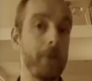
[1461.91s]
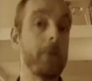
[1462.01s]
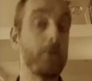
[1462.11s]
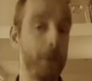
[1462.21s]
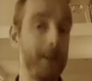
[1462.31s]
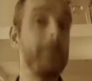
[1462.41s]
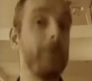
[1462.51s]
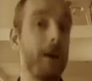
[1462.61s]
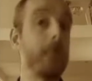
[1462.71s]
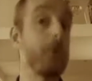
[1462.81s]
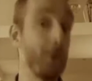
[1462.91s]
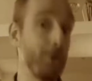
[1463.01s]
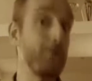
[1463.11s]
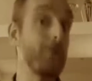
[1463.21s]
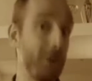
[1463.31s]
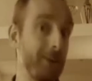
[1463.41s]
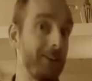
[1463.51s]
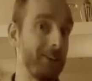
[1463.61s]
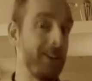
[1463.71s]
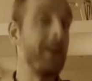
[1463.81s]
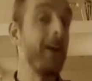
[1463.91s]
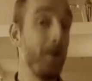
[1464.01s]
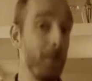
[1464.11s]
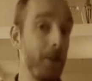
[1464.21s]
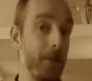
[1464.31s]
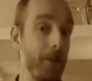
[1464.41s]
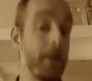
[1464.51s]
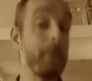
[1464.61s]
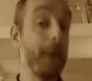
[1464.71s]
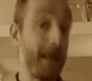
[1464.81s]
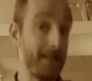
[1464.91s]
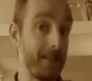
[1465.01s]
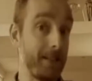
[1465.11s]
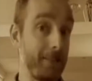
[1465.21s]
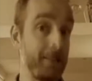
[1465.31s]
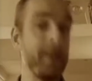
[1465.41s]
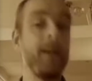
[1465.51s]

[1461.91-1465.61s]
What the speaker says: so $2,500 a month passive,